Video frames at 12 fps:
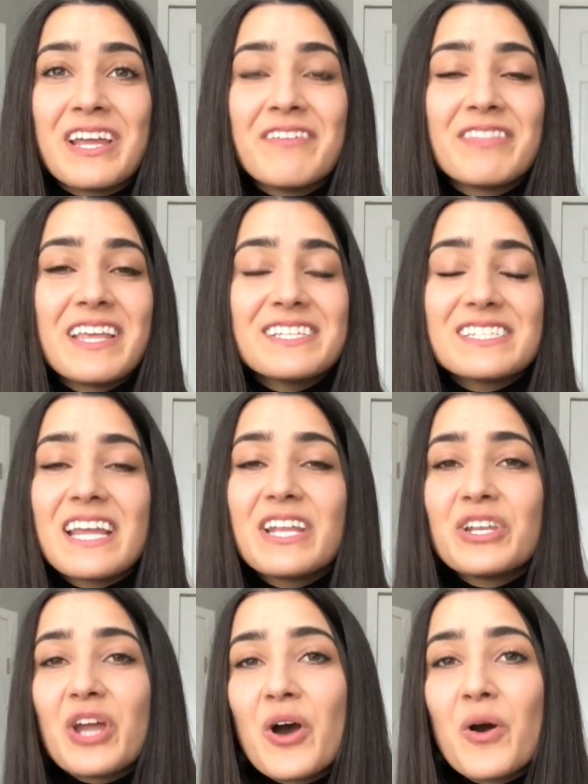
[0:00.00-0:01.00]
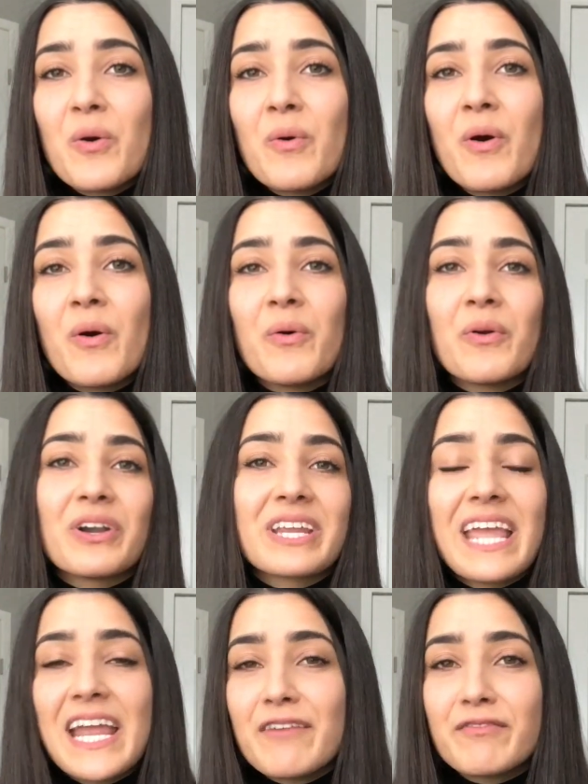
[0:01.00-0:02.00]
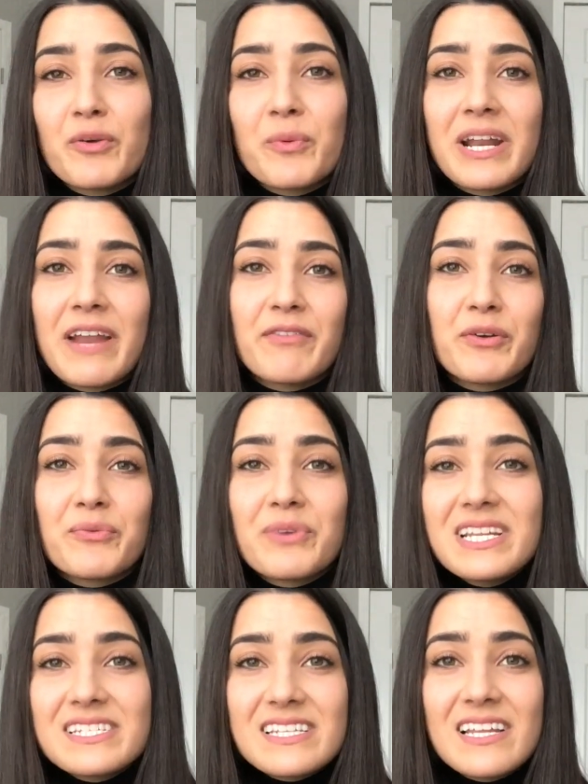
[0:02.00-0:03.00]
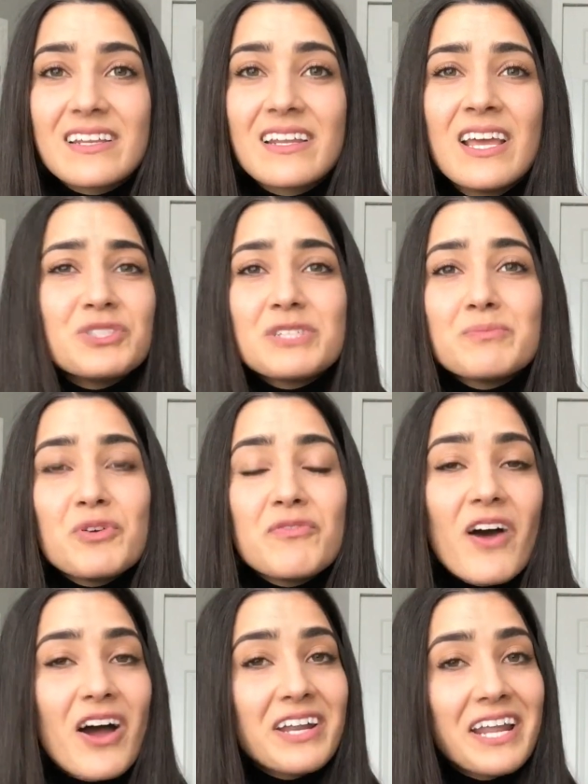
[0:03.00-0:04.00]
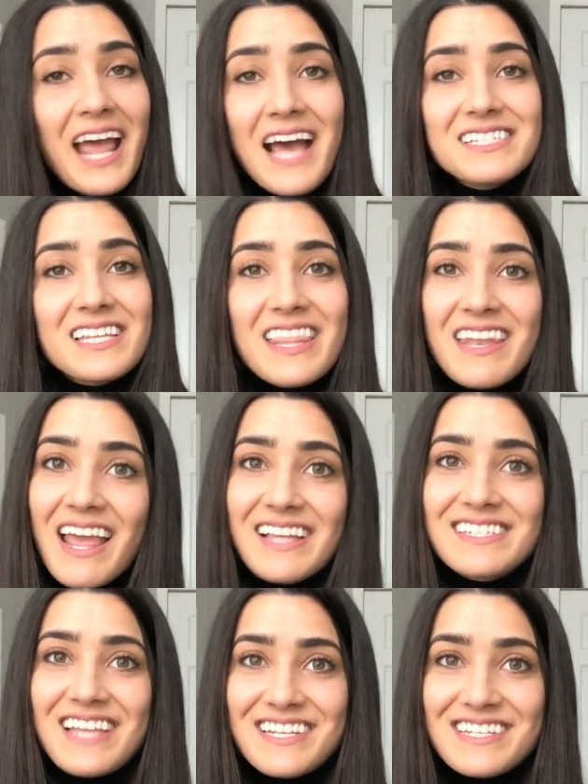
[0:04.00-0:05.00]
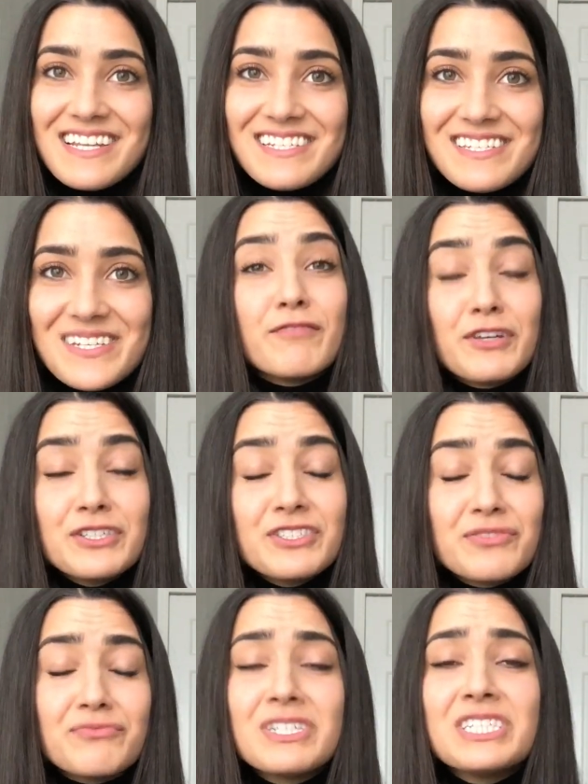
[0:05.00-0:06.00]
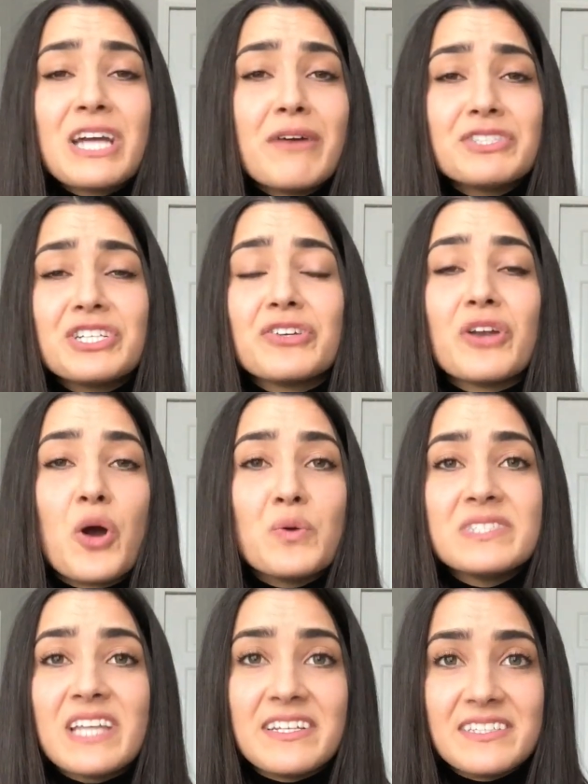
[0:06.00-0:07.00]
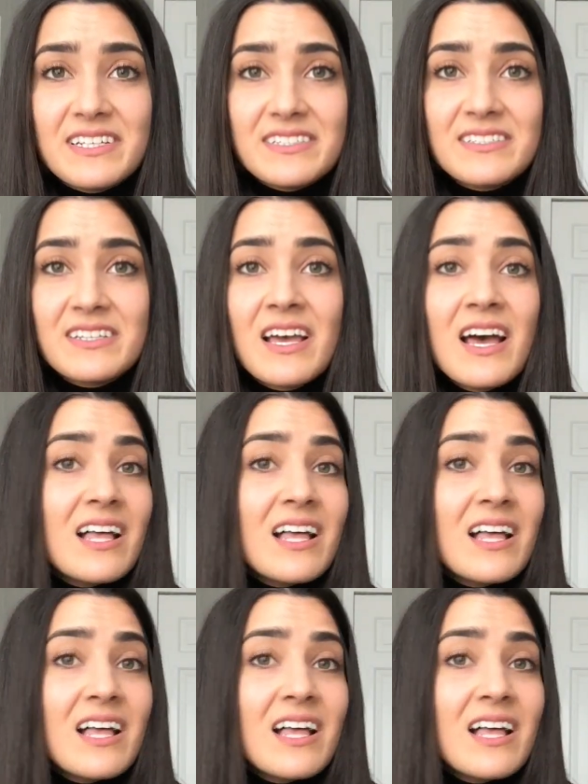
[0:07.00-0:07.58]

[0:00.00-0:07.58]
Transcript: If they say no or can't for whatever reason, just move on and ask the next dentist. First, reach out to your own dentist.